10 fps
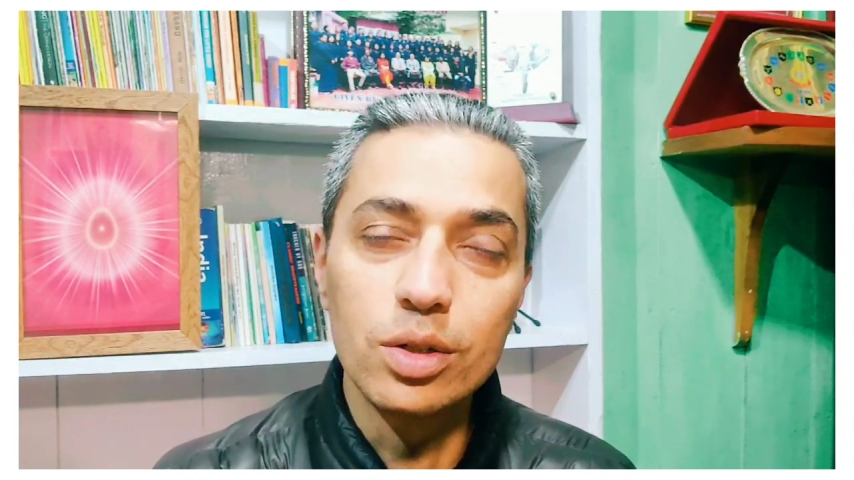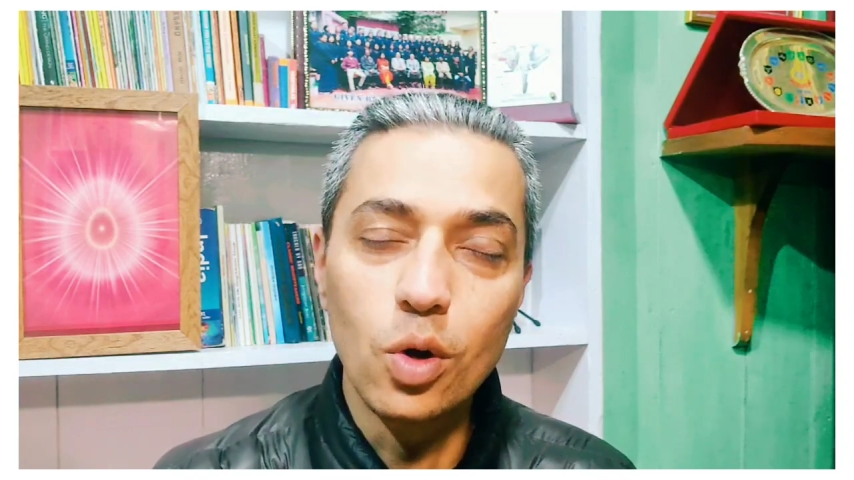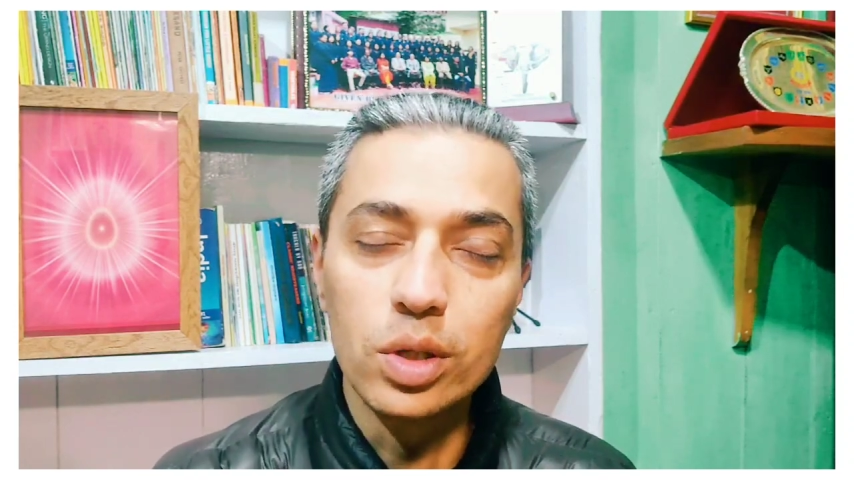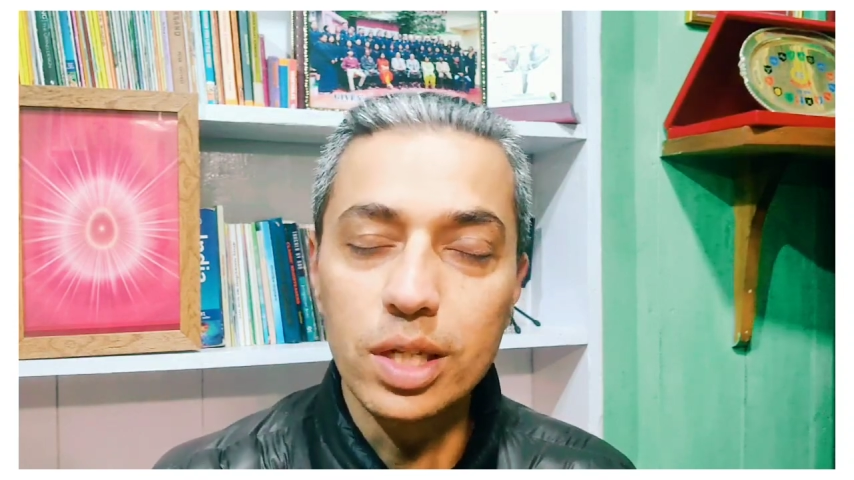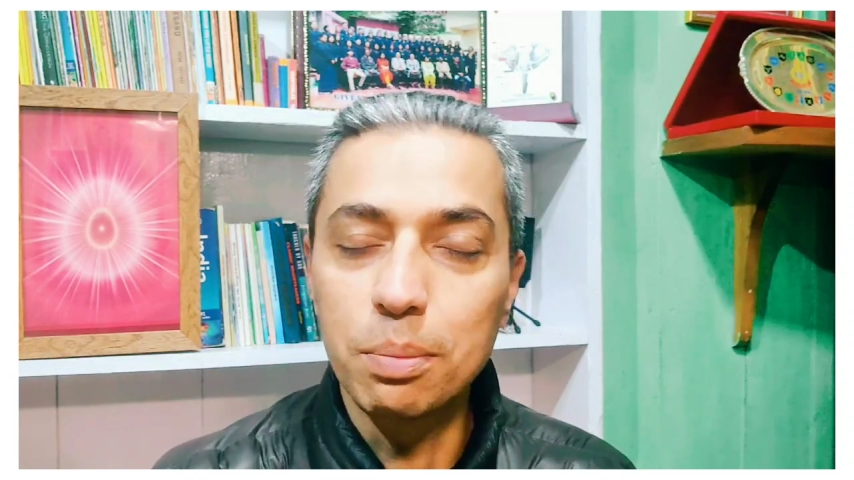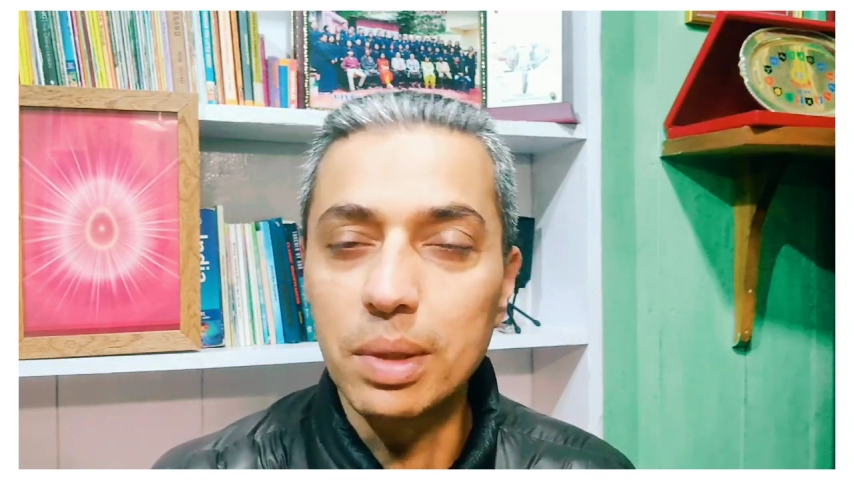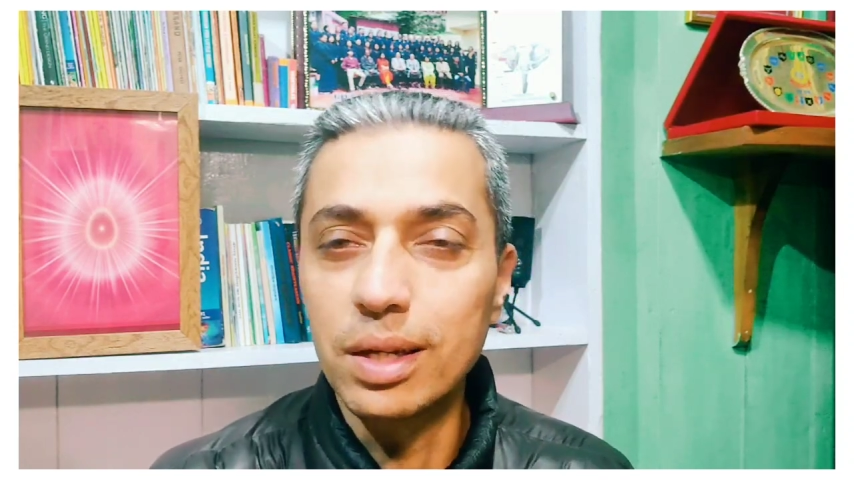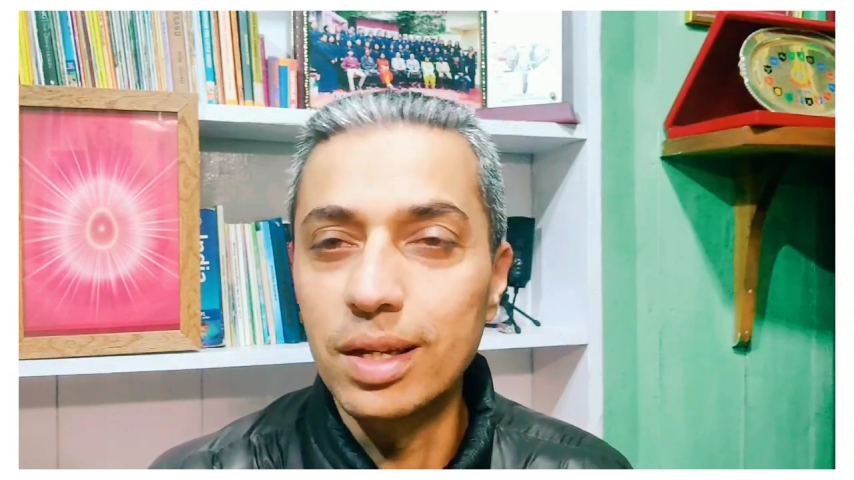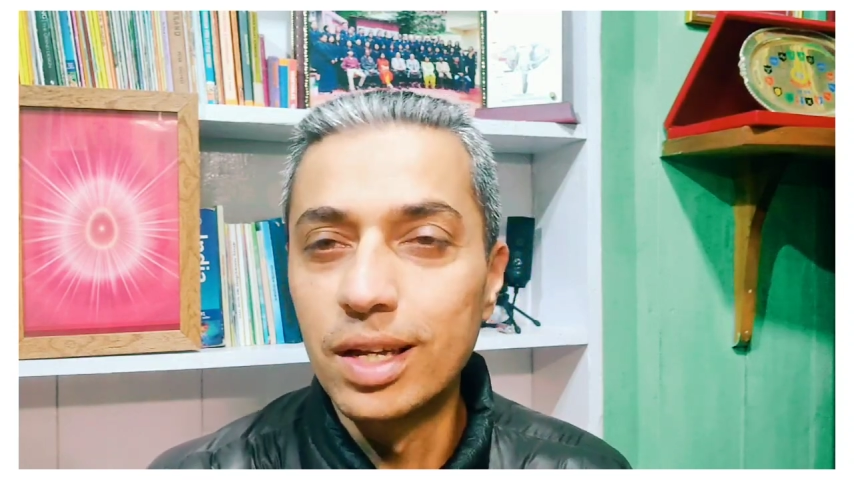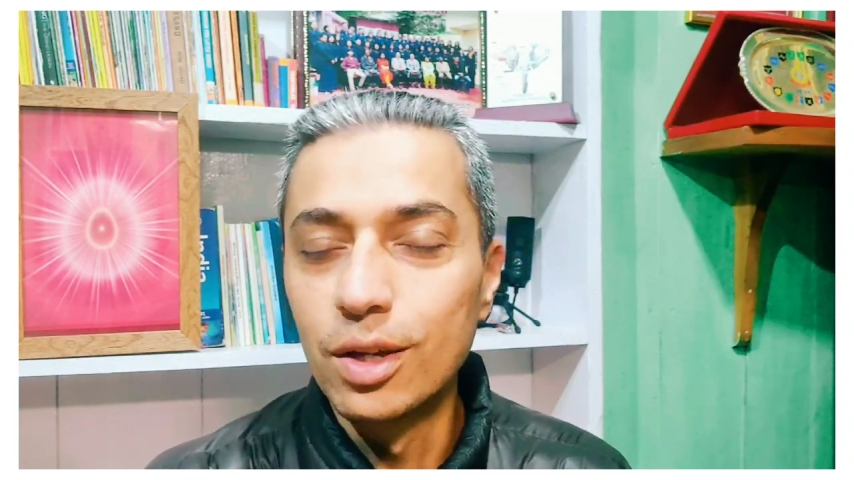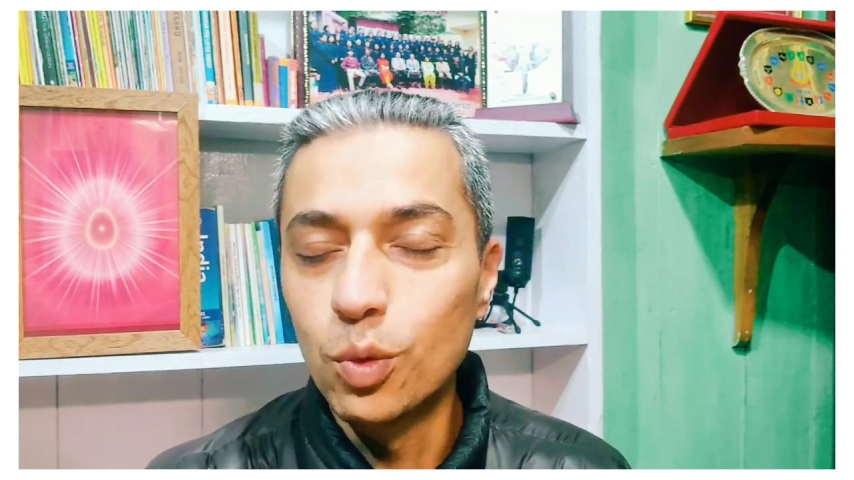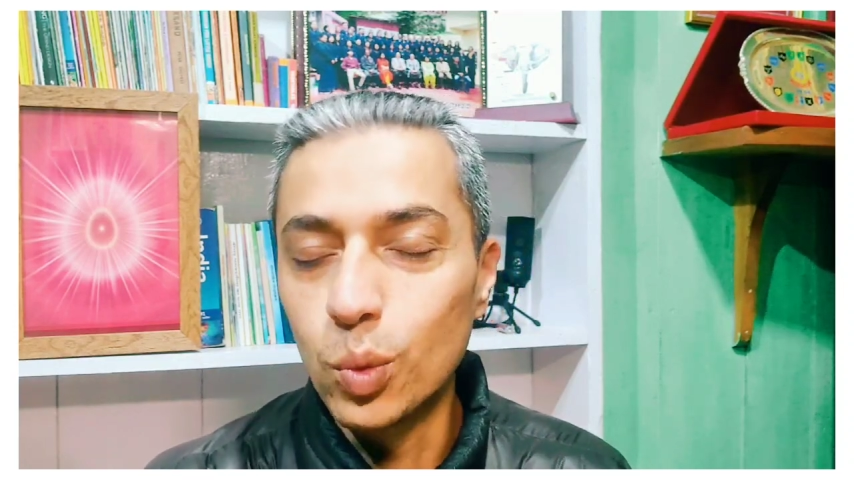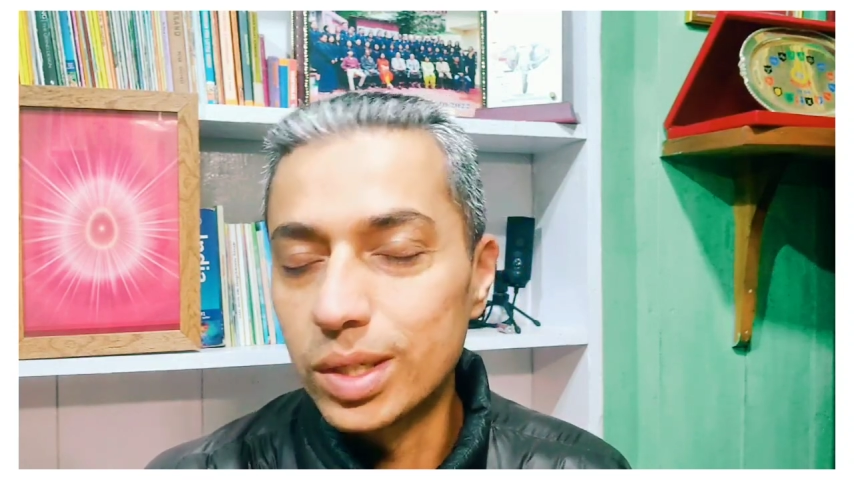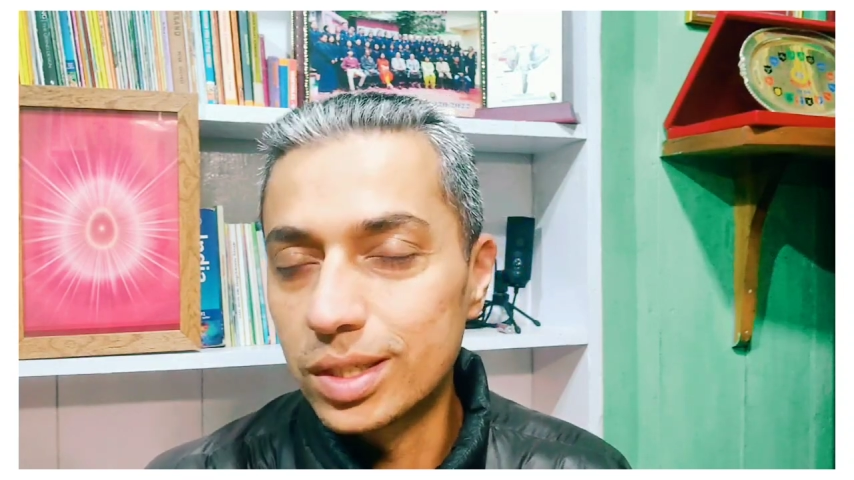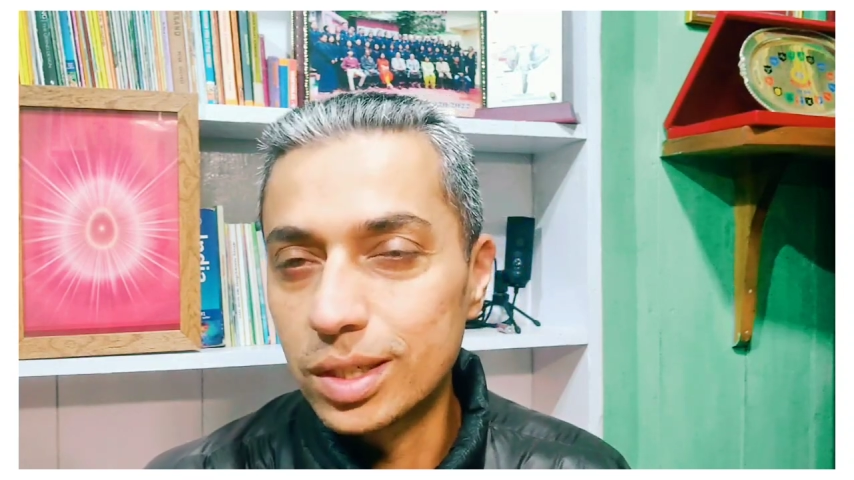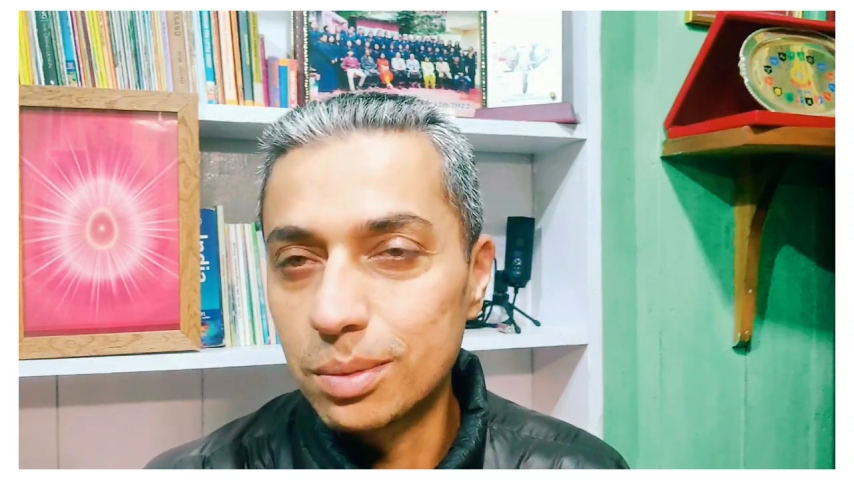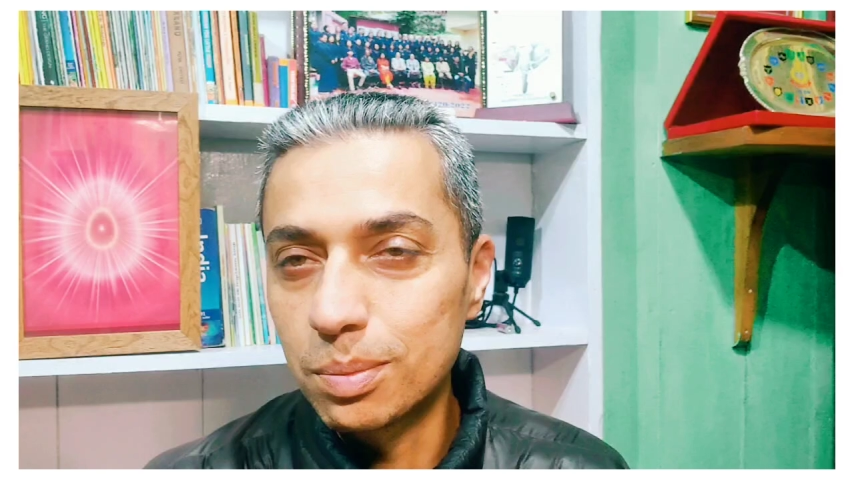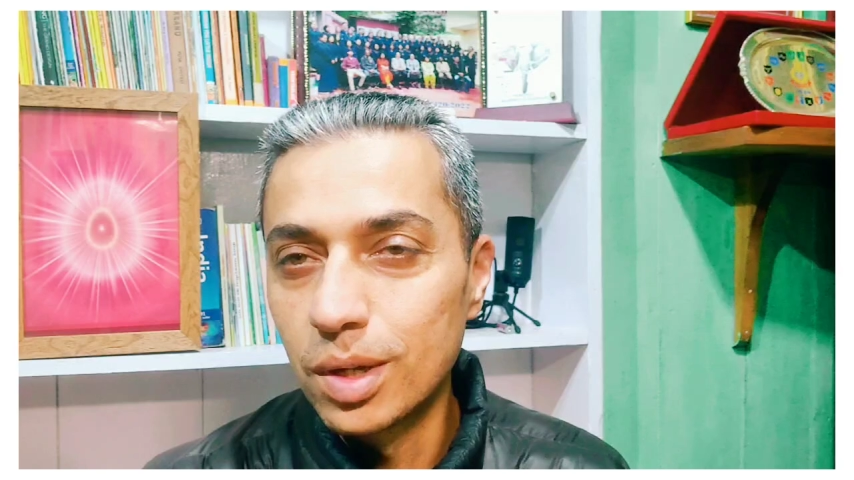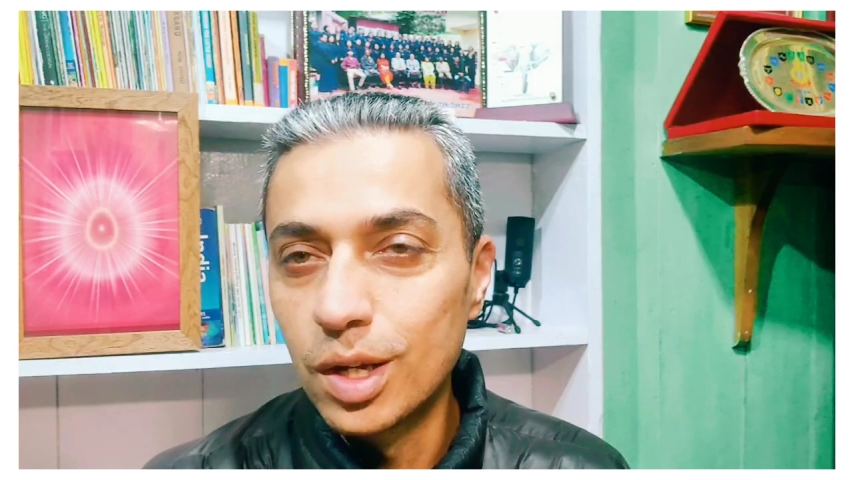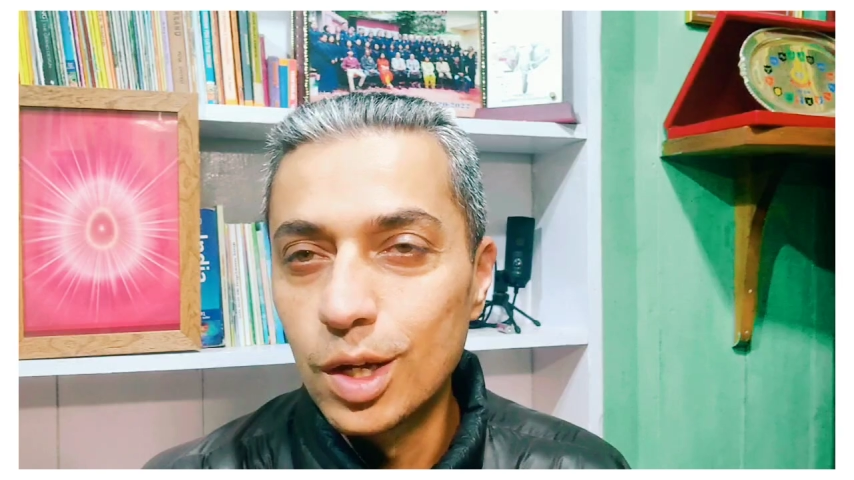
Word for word: God give me wisdom,